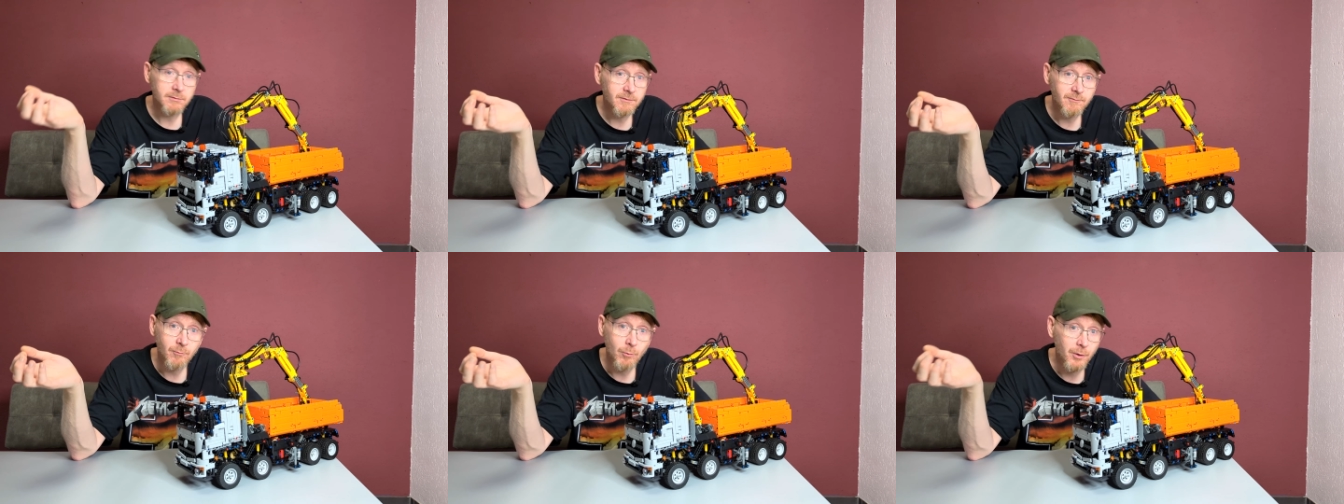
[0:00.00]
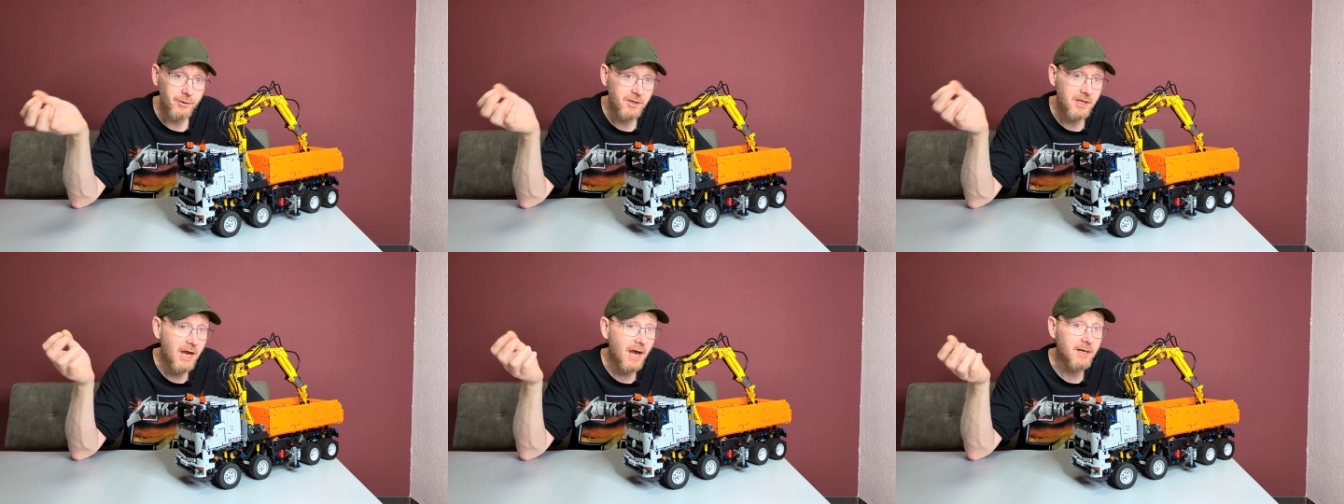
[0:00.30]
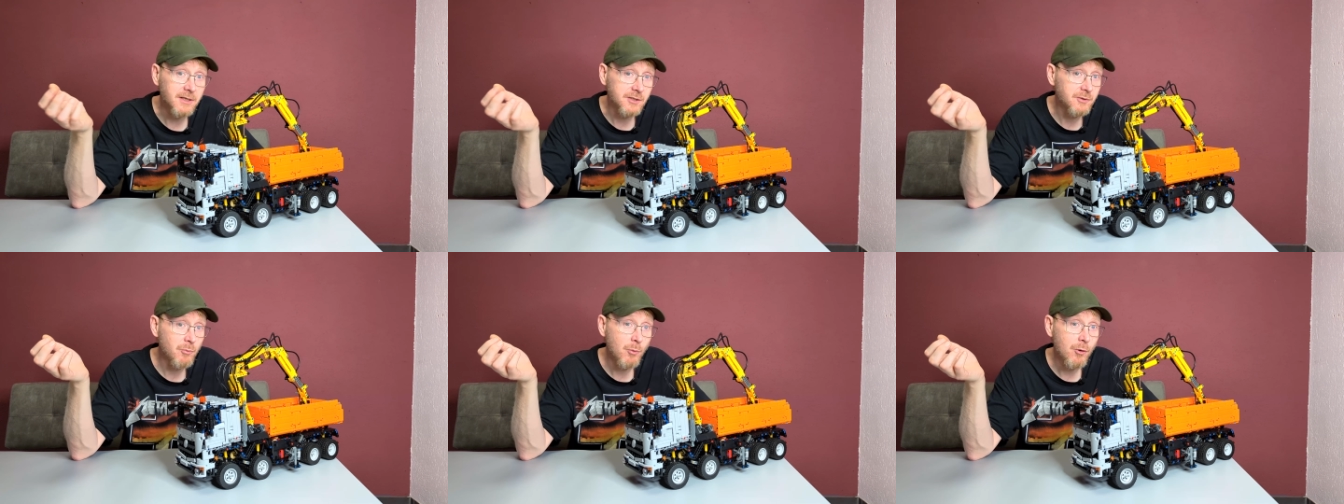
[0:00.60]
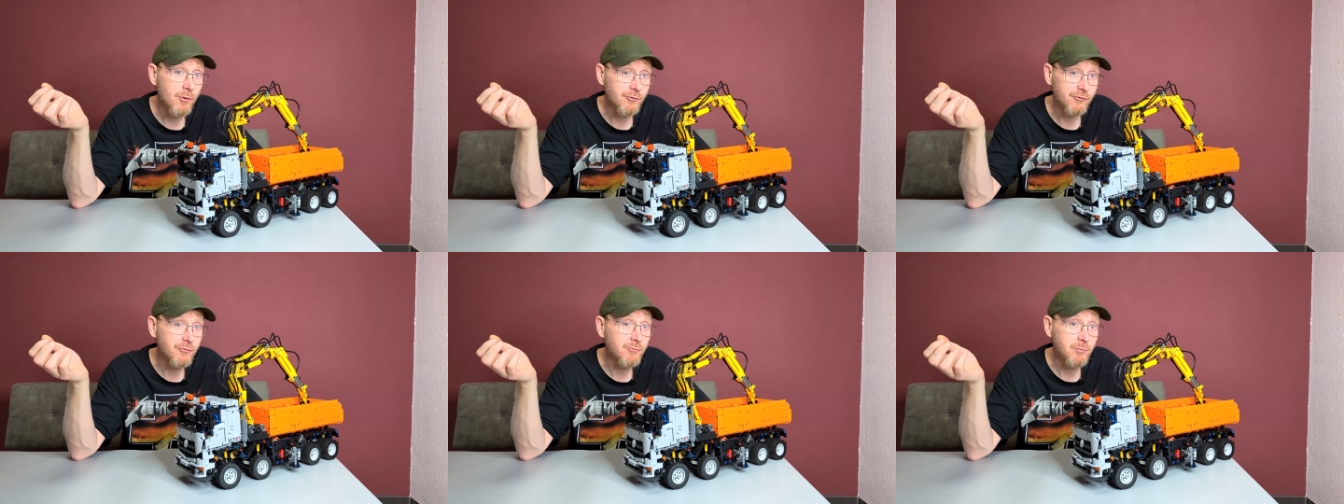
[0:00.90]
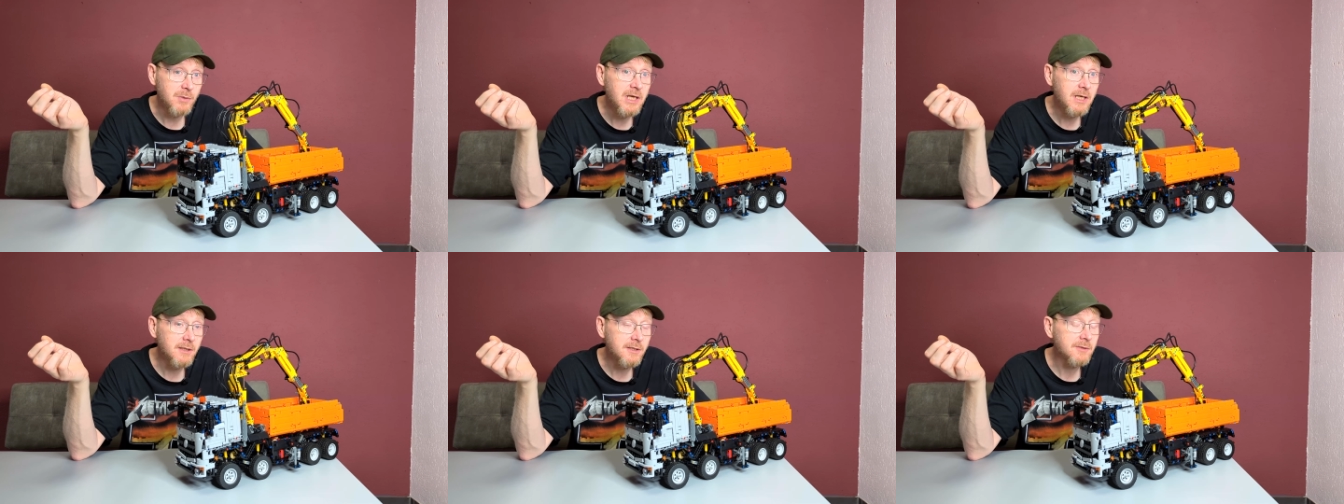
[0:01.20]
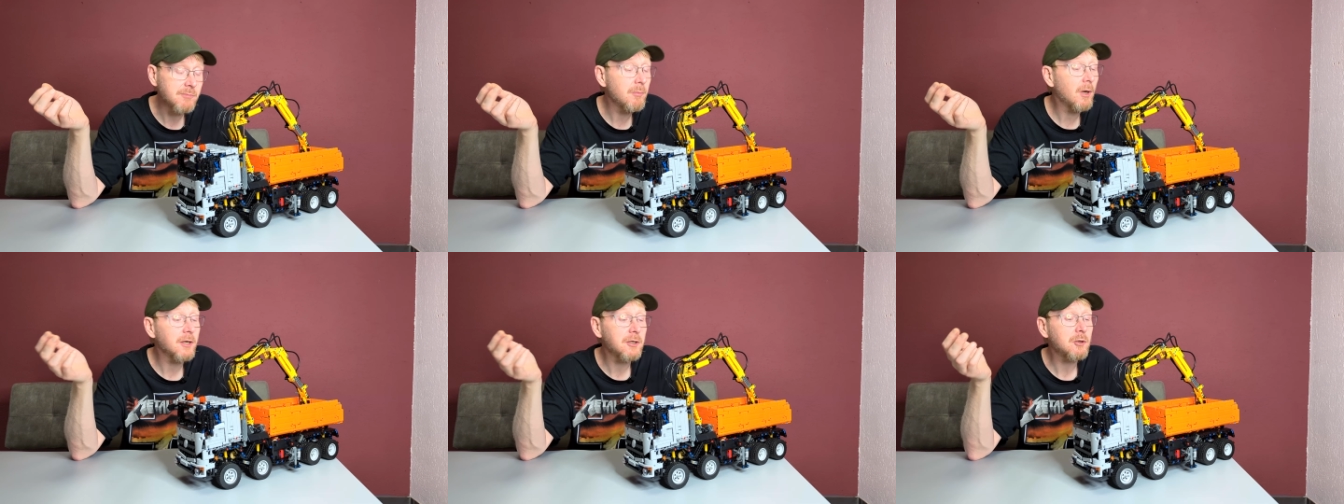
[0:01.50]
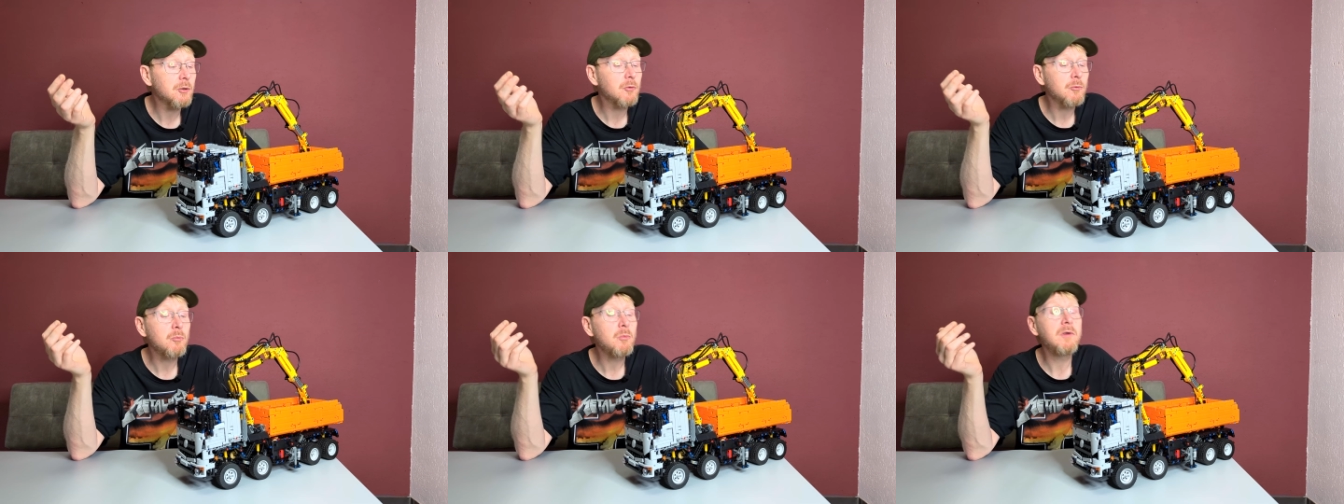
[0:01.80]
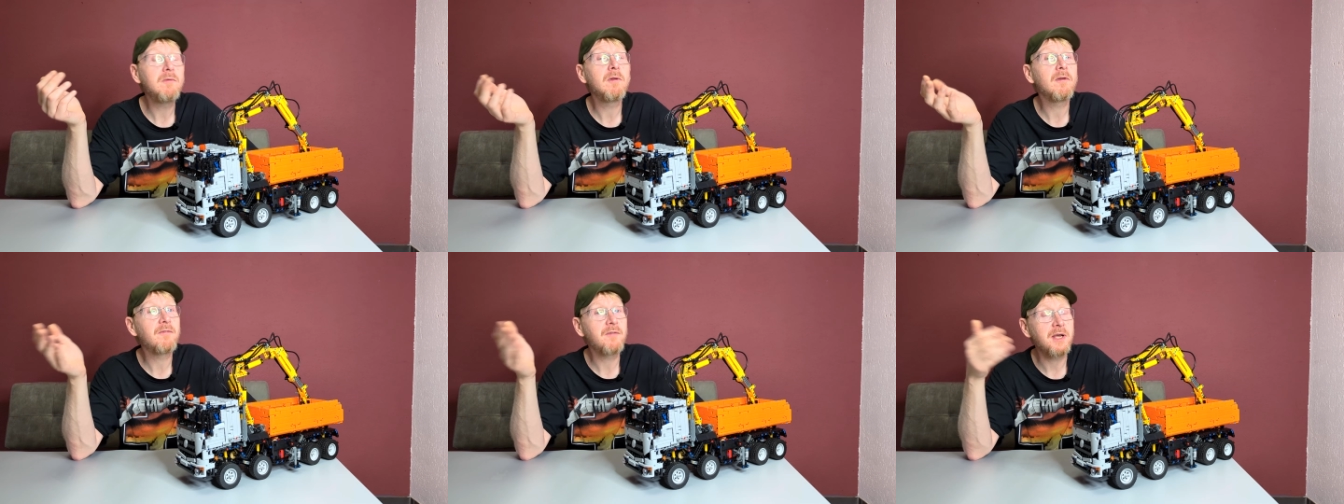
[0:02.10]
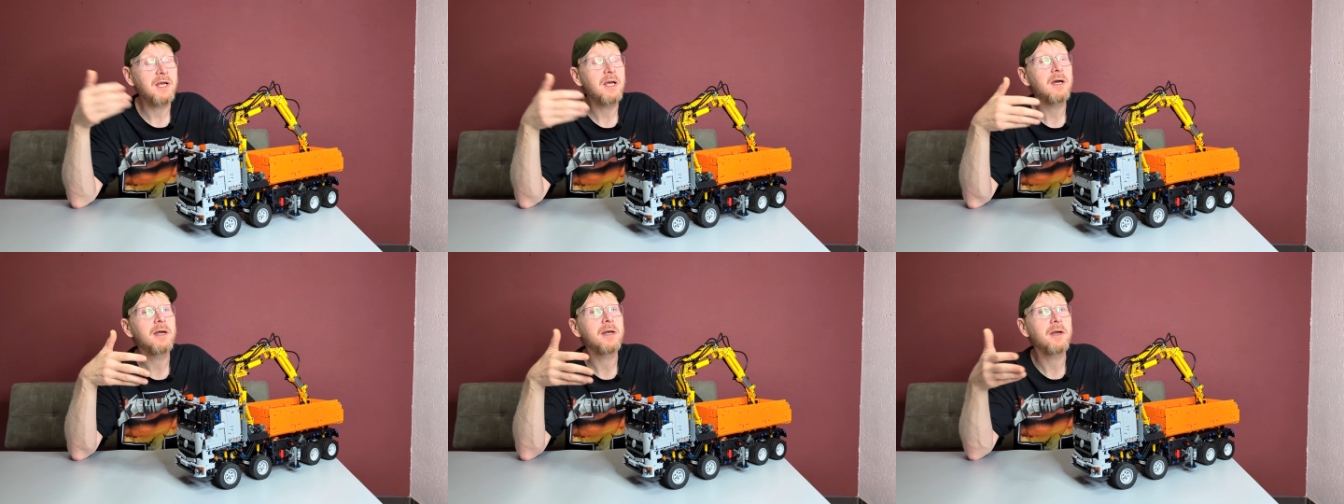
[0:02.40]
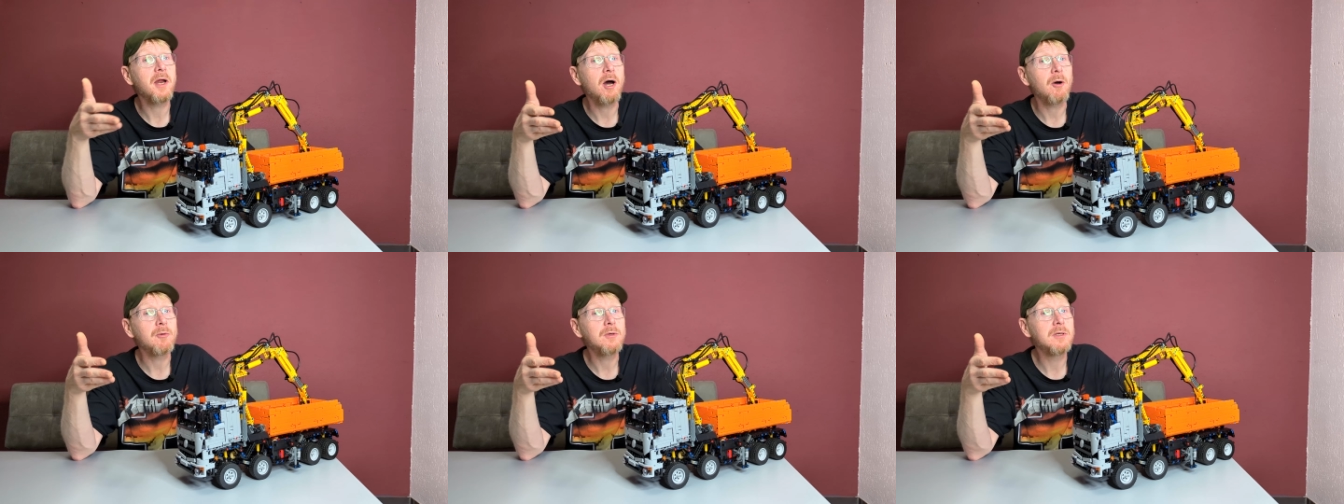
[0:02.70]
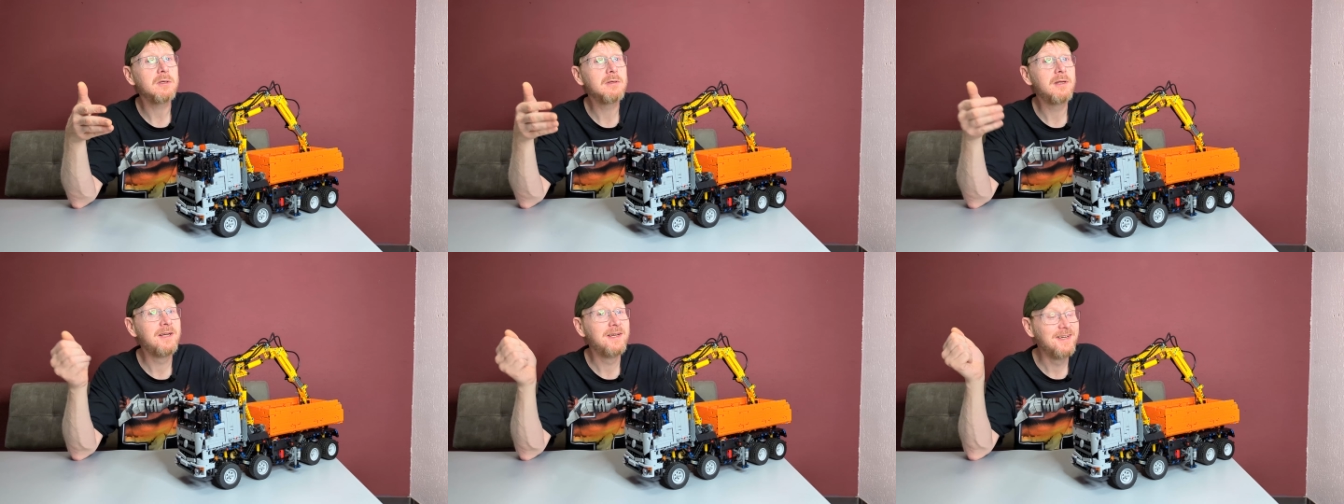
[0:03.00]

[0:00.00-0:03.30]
what the S version means, but we will figure it out.